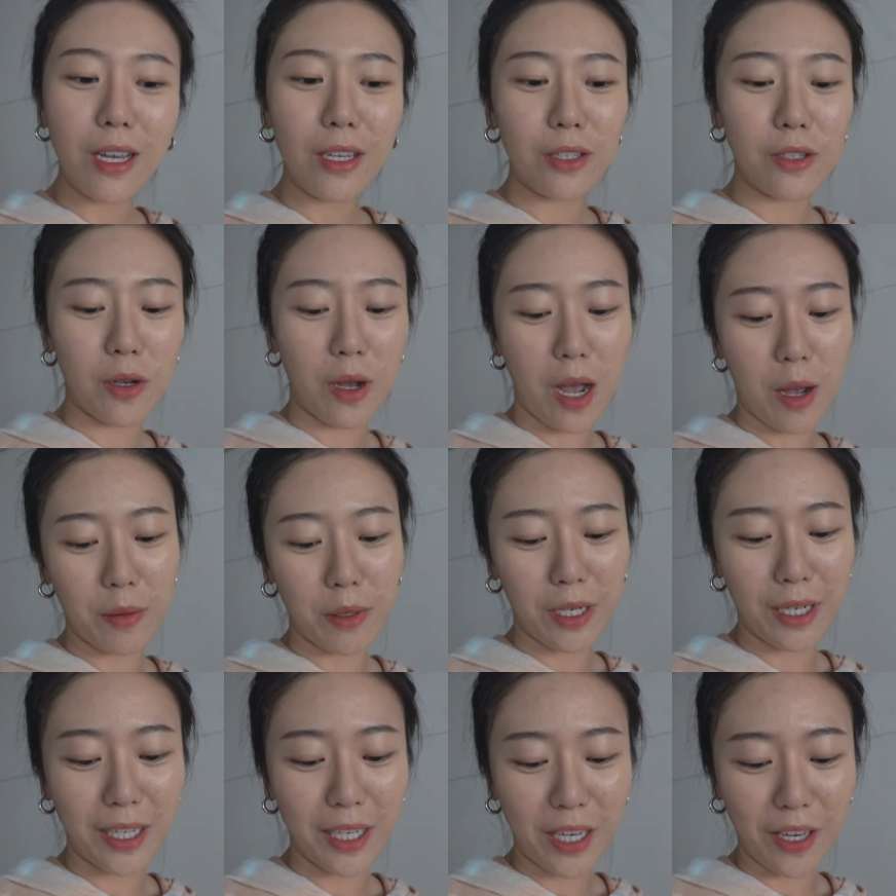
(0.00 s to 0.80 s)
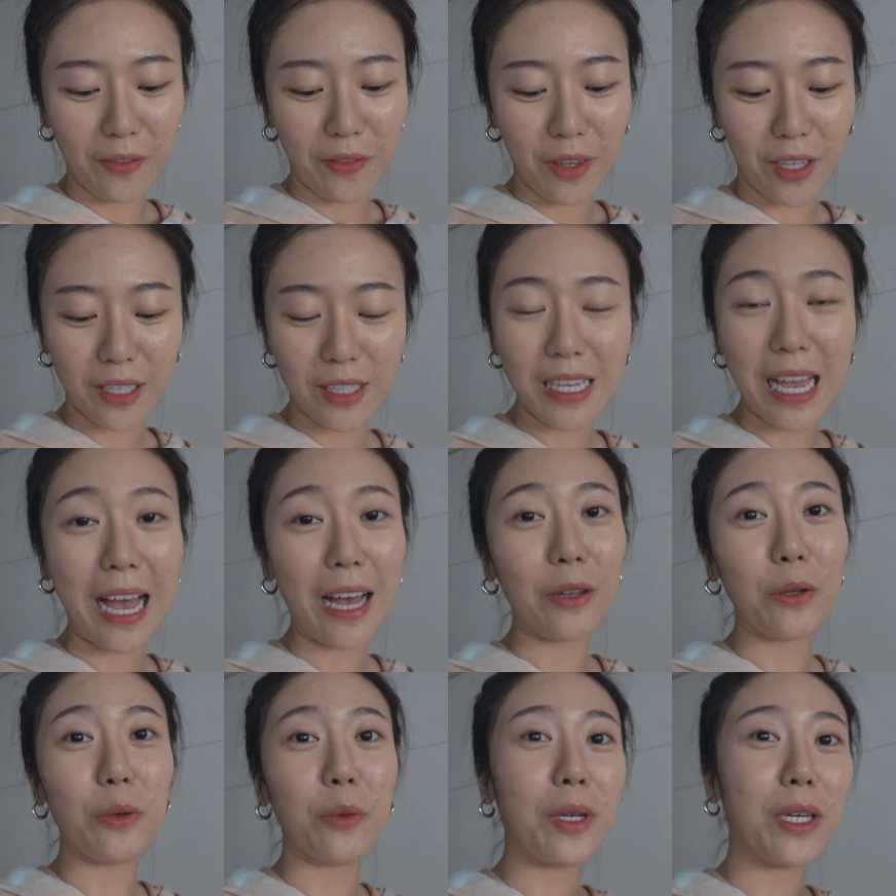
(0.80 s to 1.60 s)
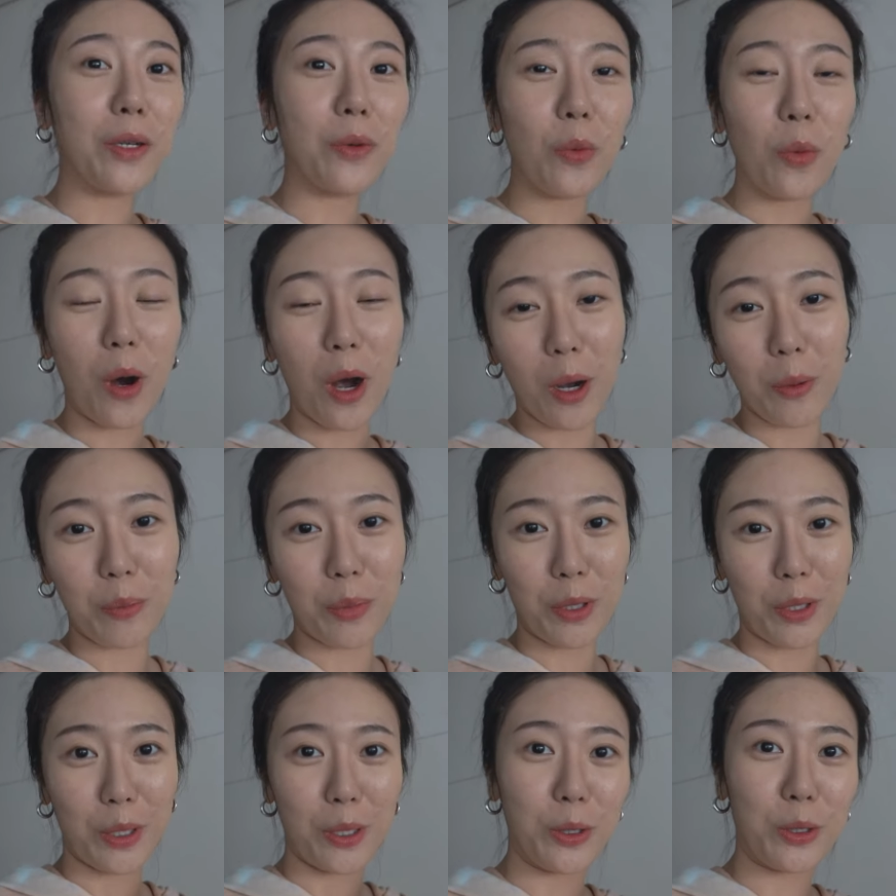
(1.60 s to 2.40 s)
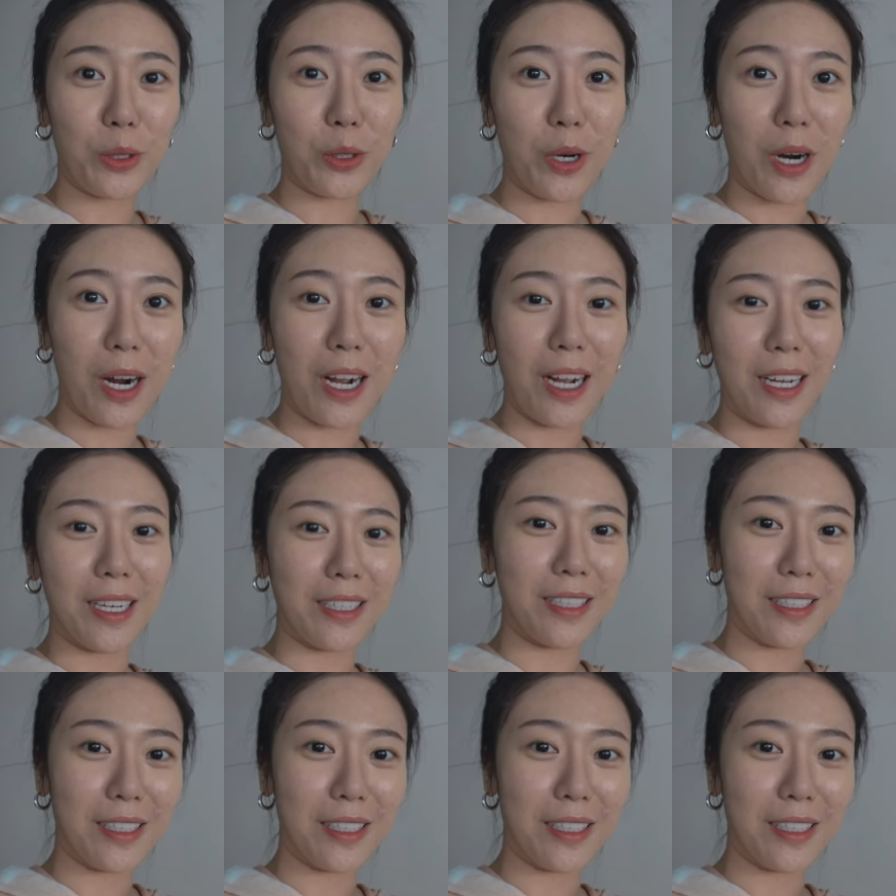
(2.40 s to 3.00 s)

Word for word: So I'm gonna give this Halloween Whopper a try.